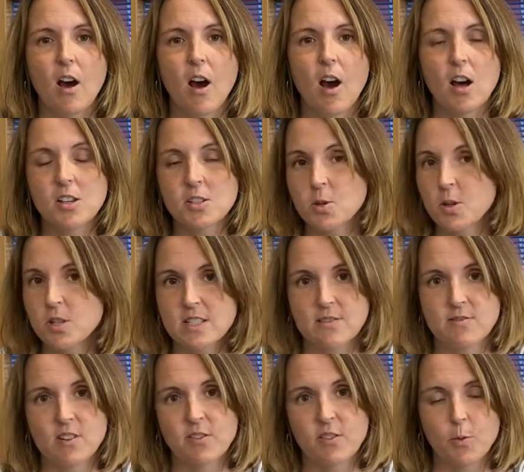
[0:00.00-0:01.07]
all sorts
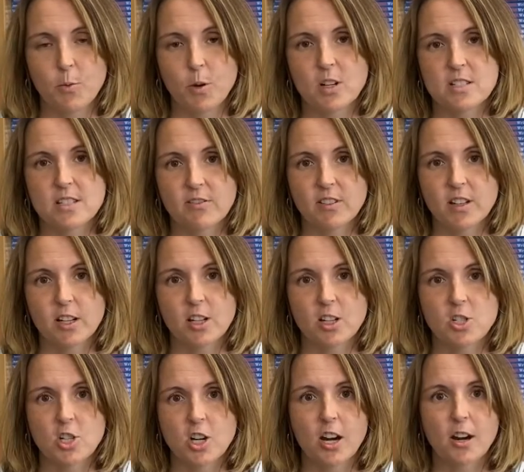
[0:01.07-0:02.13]
of different works of
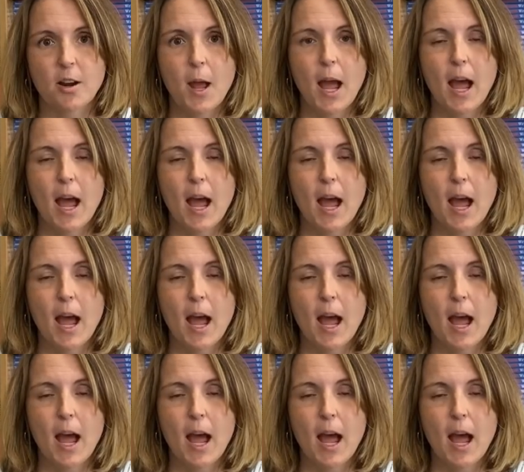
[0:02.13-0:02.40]
literature,